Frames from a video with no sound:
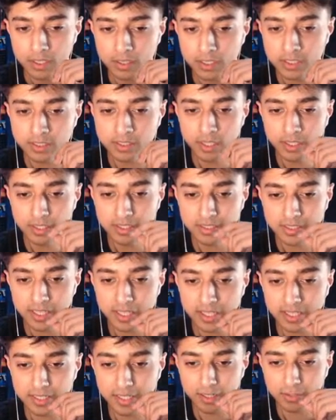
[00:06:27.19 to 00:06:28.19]
The sun is
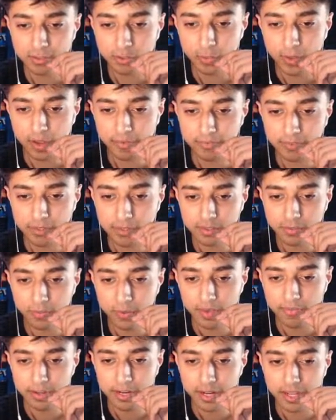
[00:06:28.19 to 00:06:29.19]
setting down, so we have to,
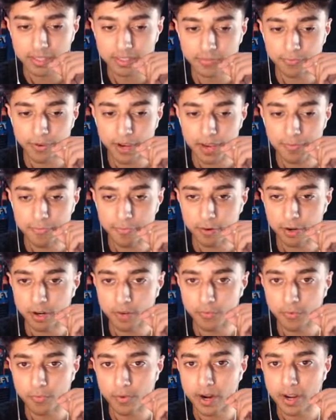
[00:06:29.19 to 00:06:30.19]
we have a nice vibe for
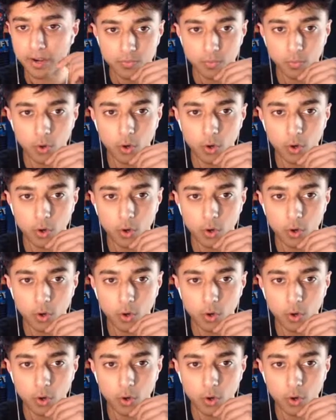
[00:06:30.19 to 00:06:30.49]
another round.